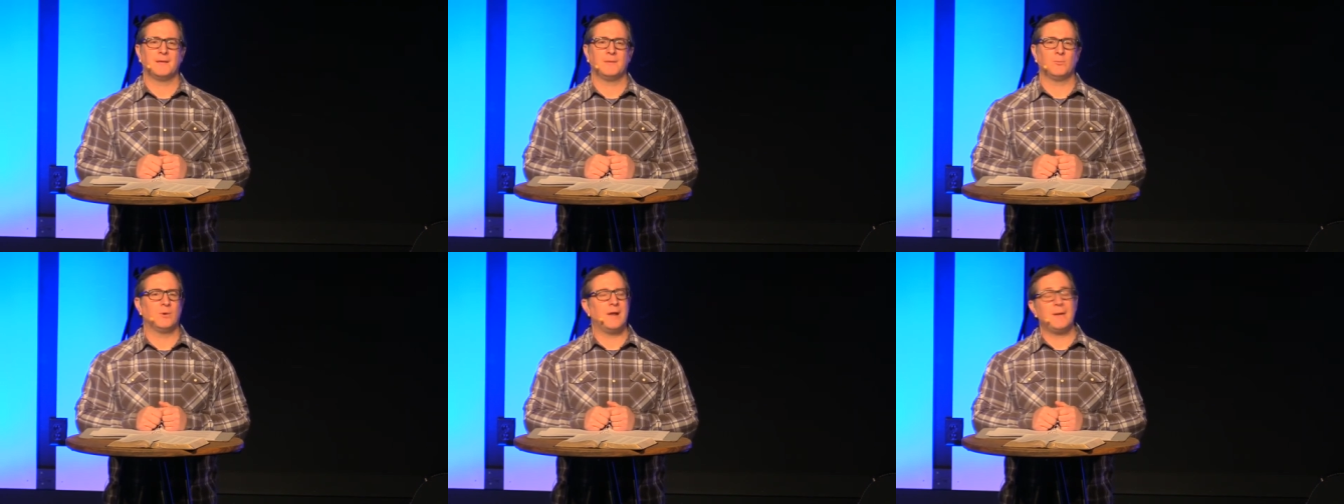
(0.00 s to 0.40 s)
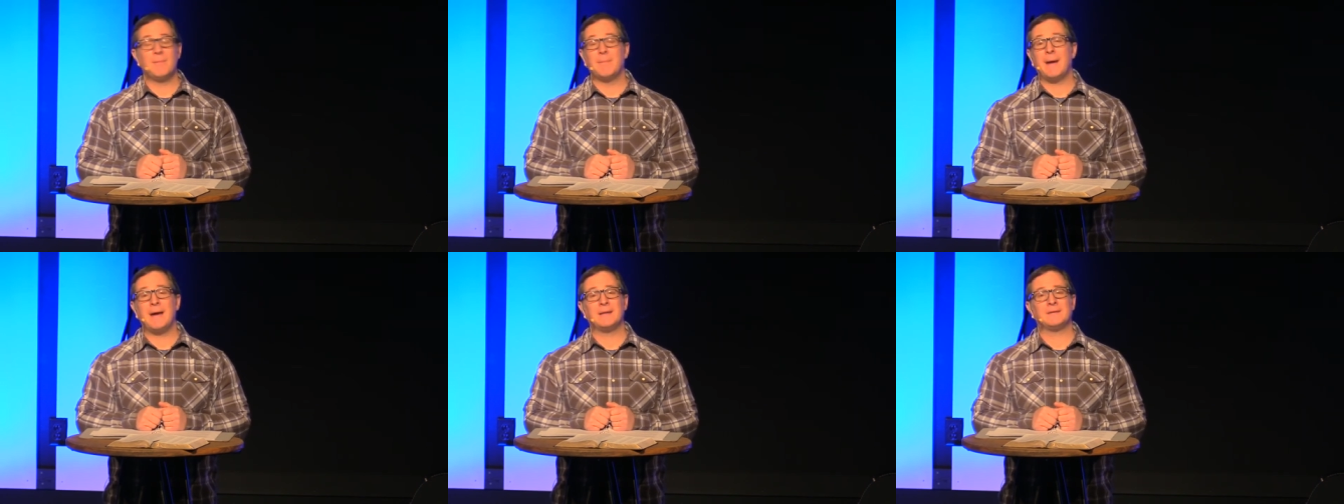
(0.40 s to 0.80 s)
And what
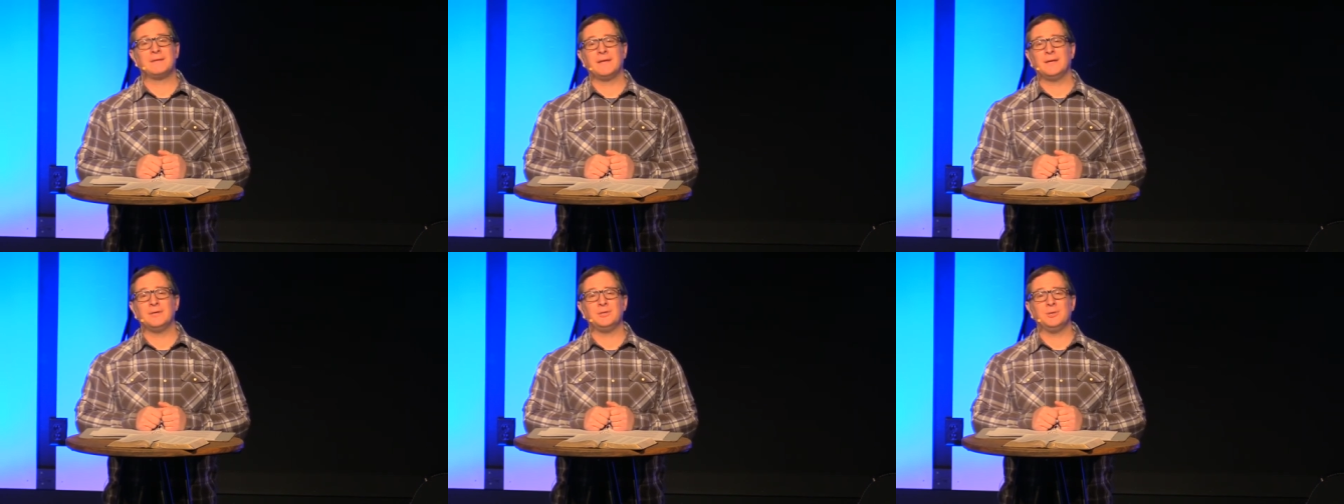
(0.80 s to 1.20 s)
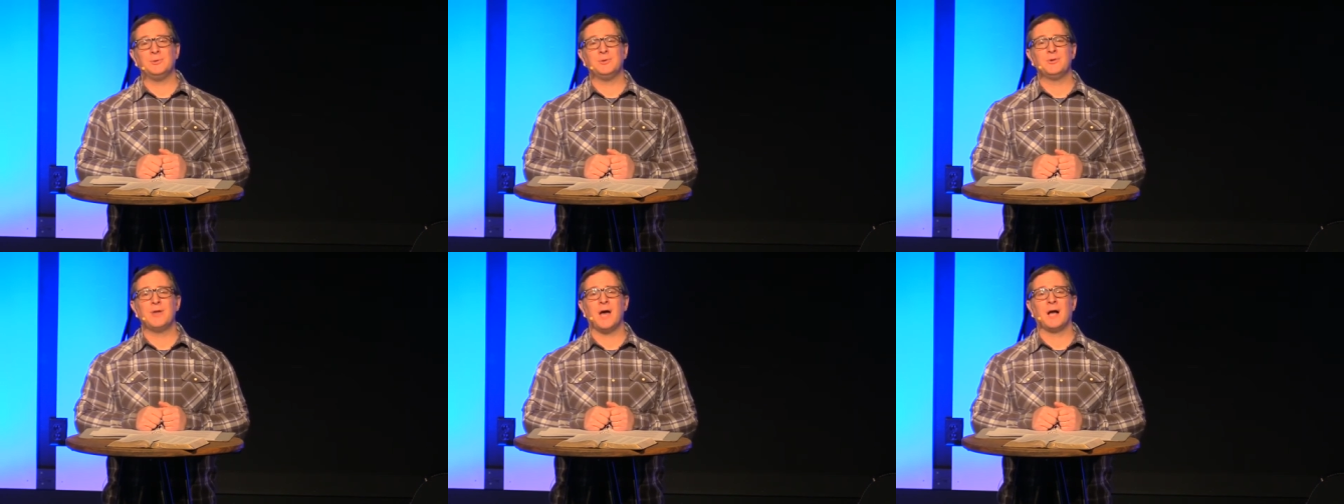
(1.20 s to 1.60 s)
I'm about to tell you,
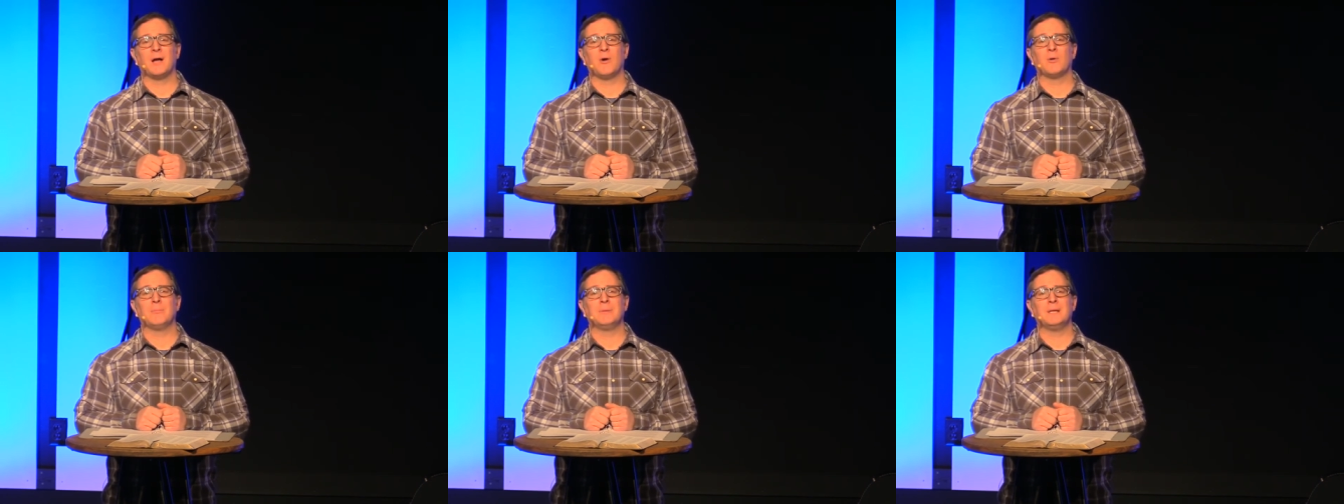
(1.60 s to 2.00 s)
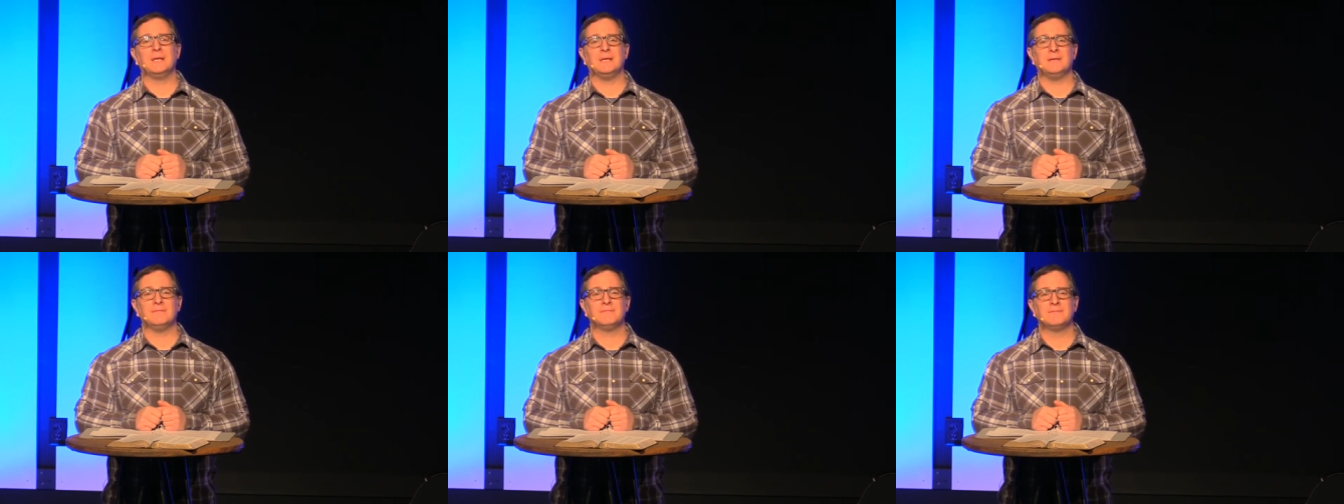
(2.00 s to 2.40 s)
you're not going to
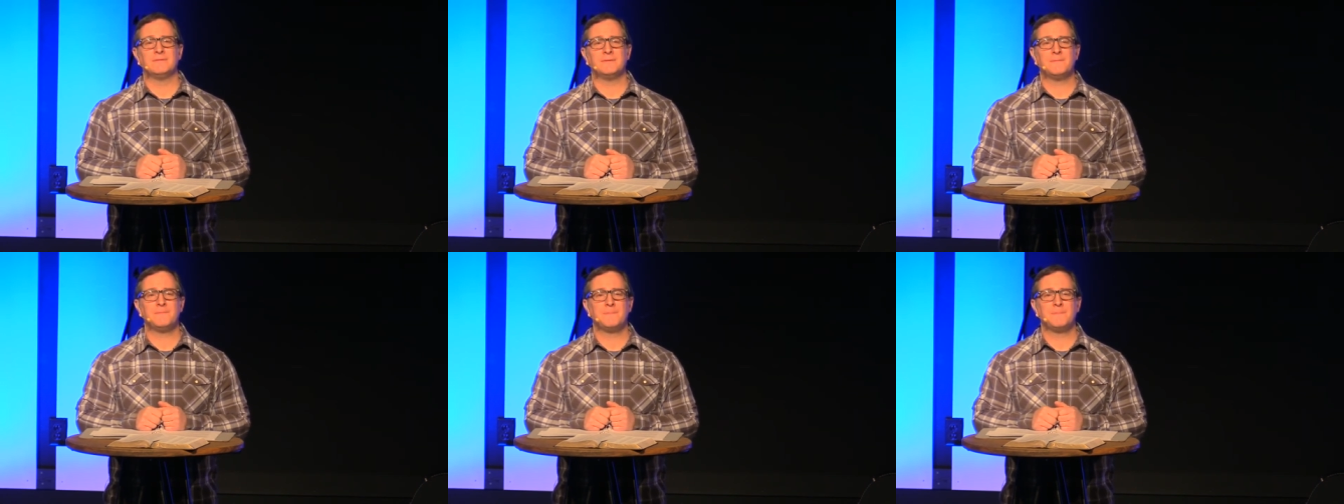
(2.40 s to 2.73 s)
believe.